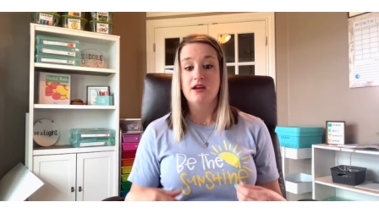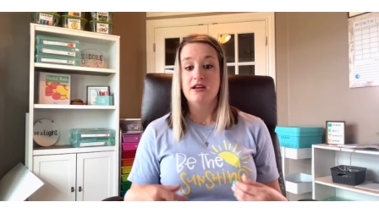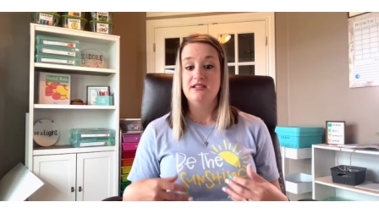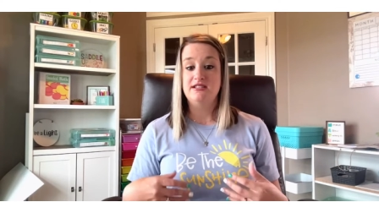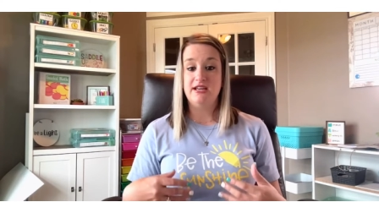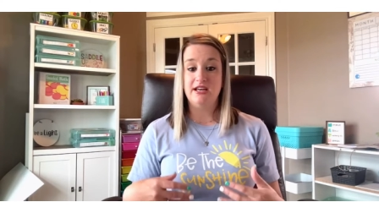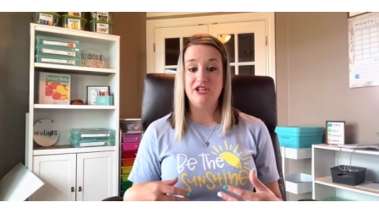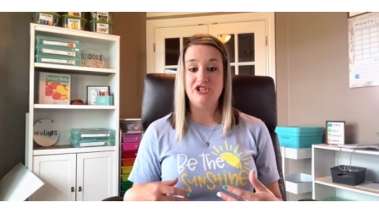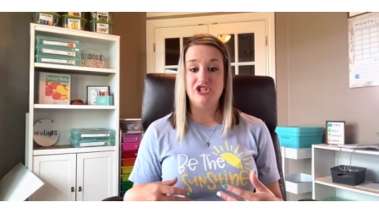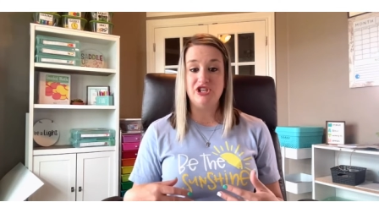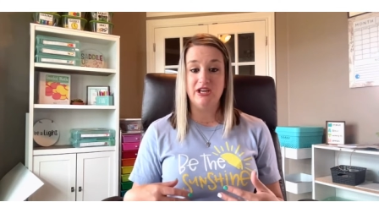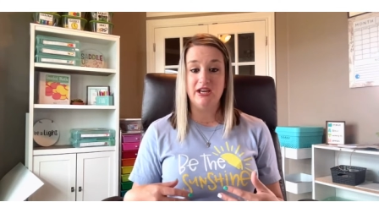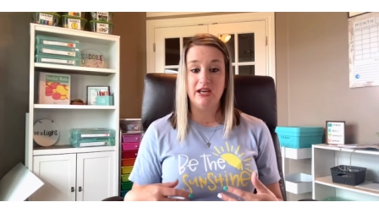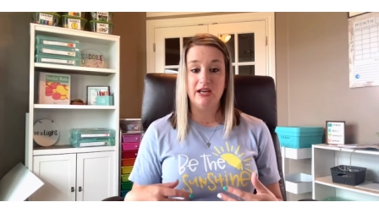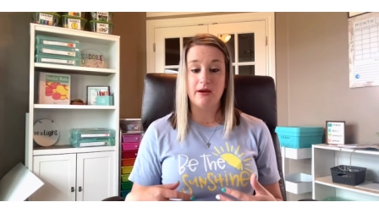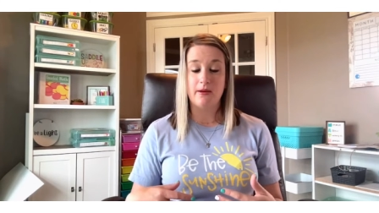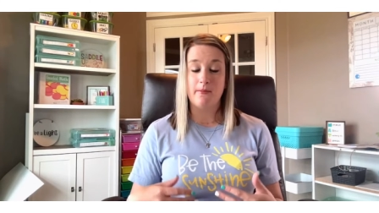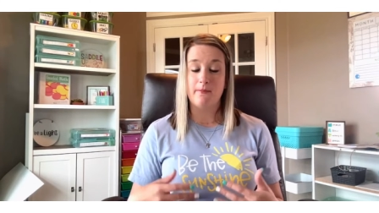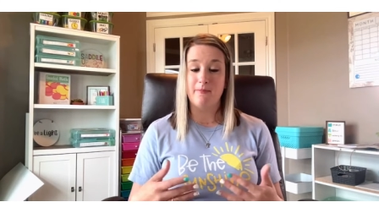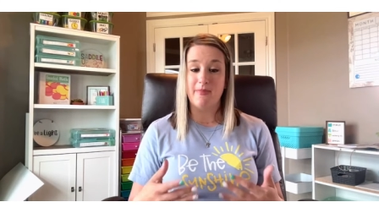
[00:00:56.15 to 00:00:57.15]

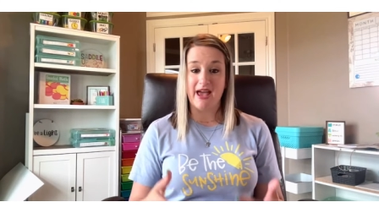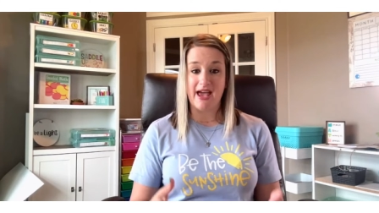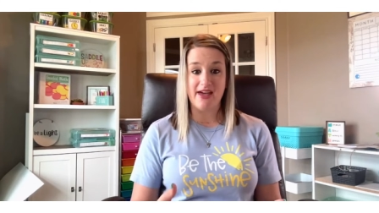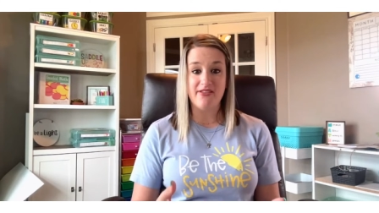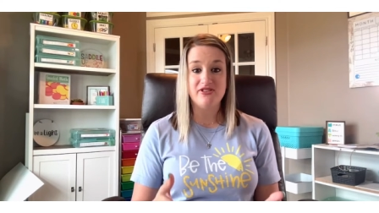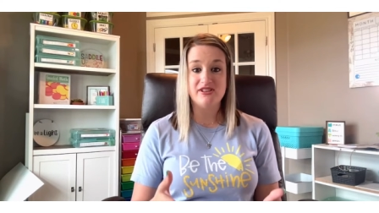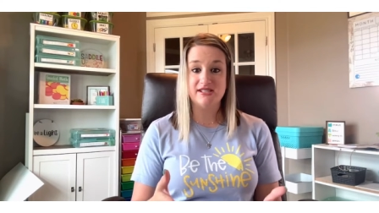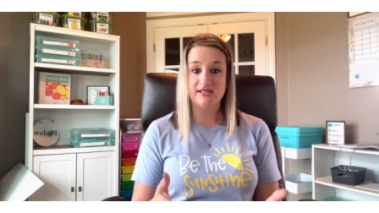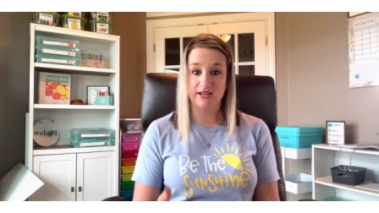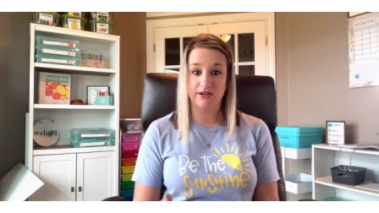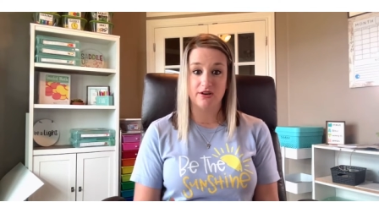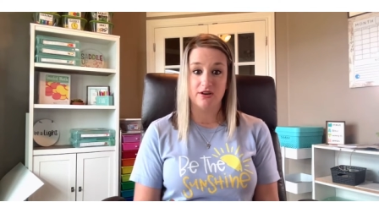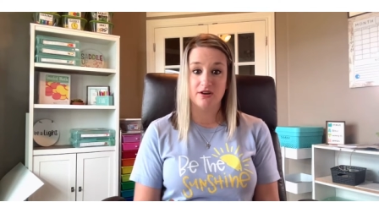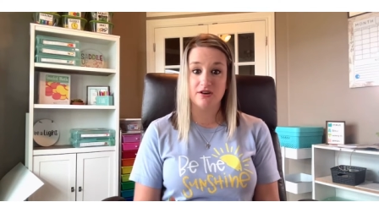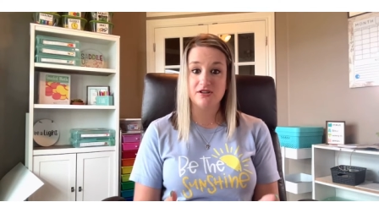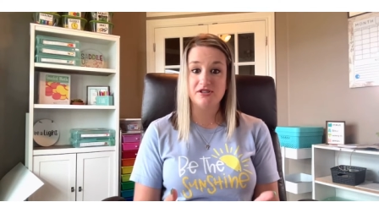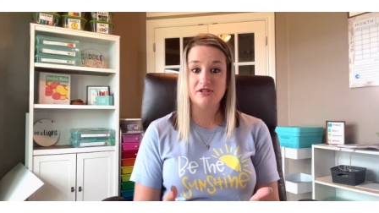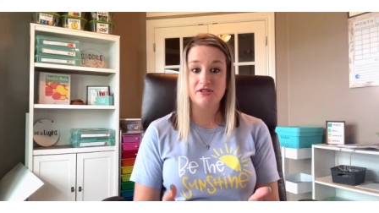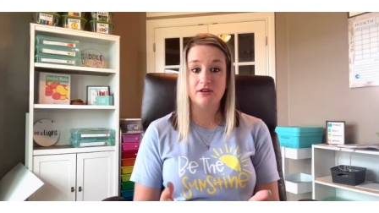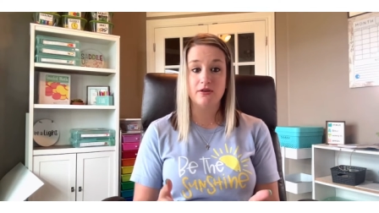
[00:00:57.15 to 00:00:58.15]
teaching math
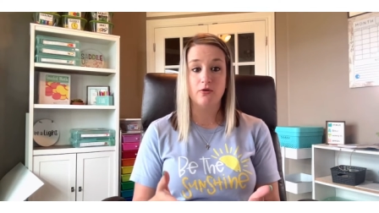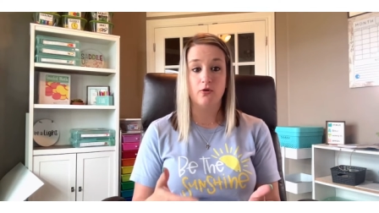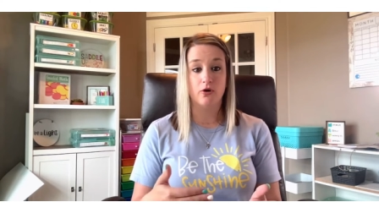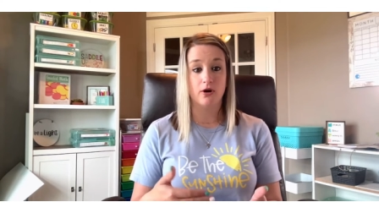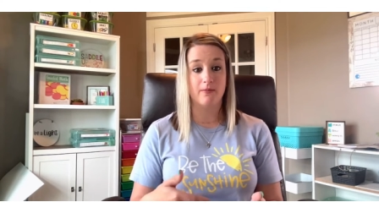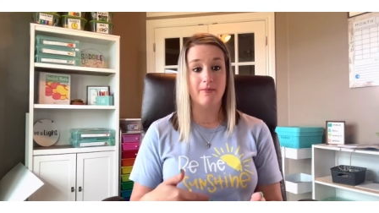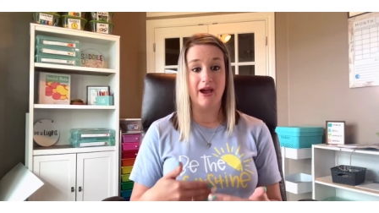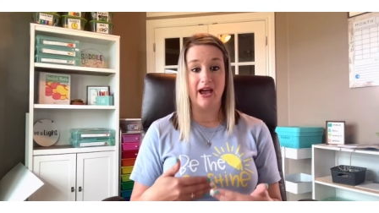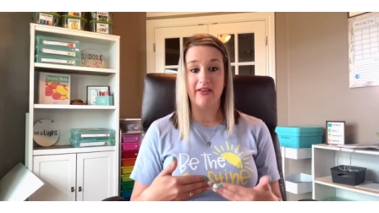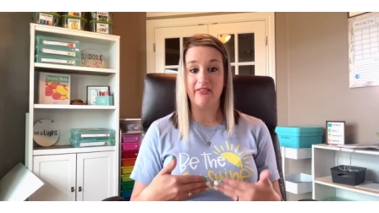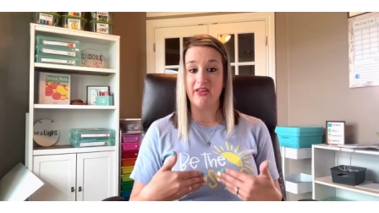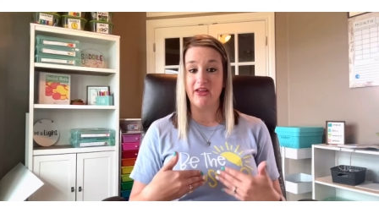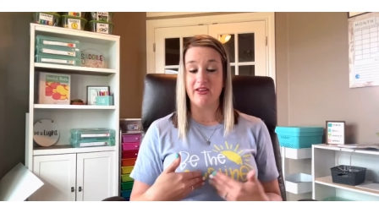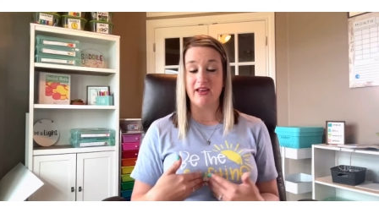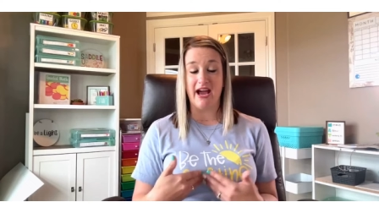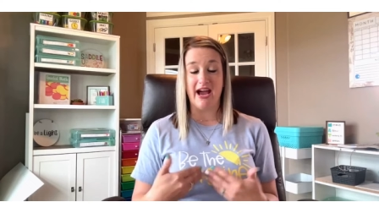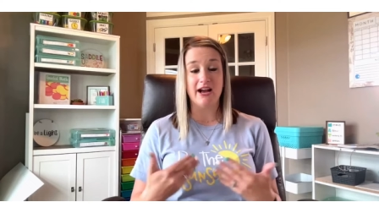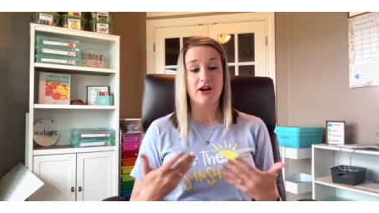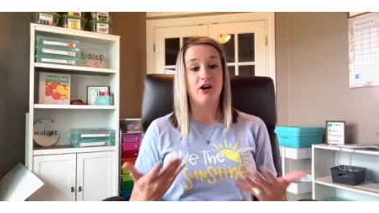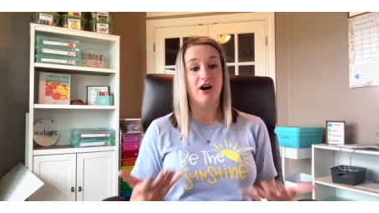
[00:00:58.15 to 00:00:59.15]
centers or math,
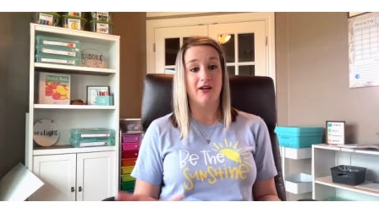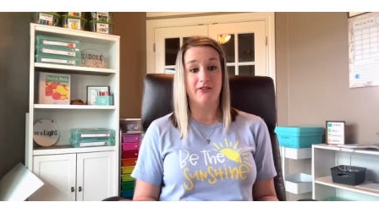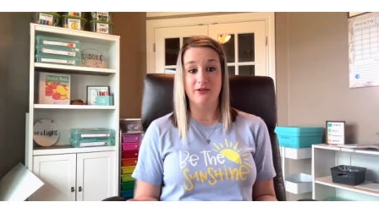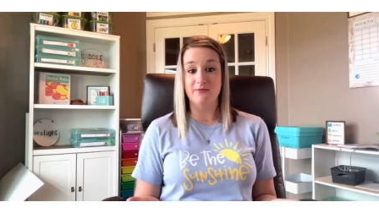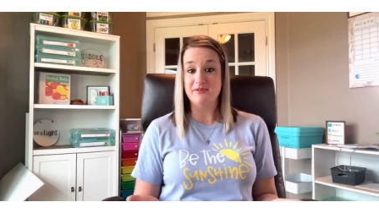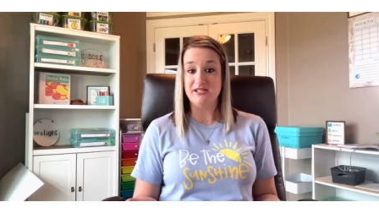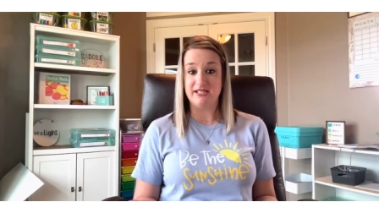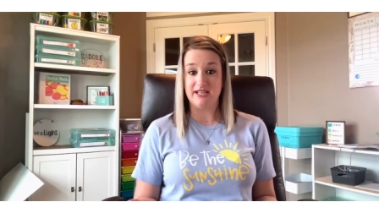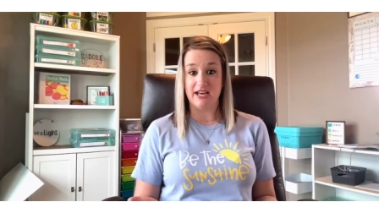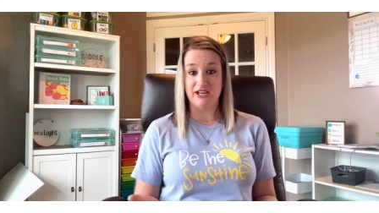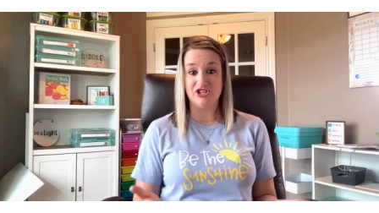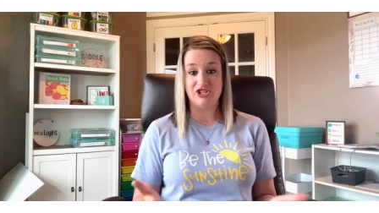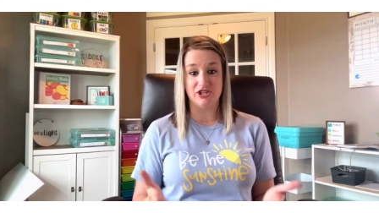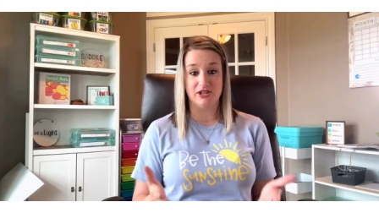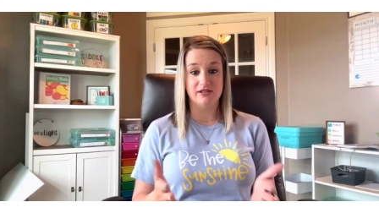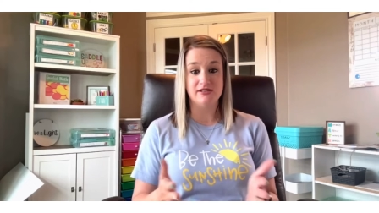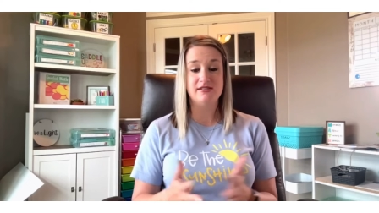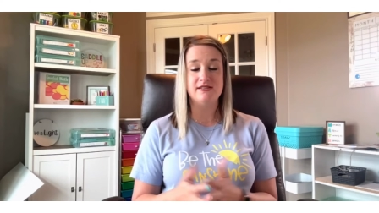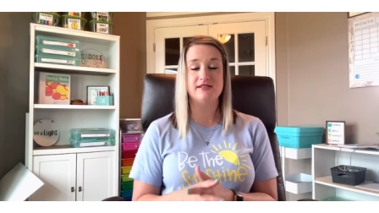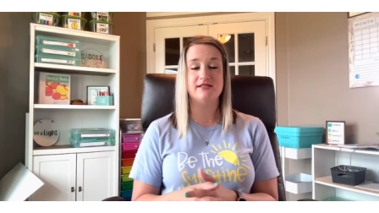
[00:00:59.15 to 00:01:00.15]
I call them
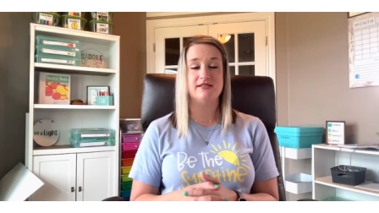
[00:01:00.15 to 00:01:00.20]
stations.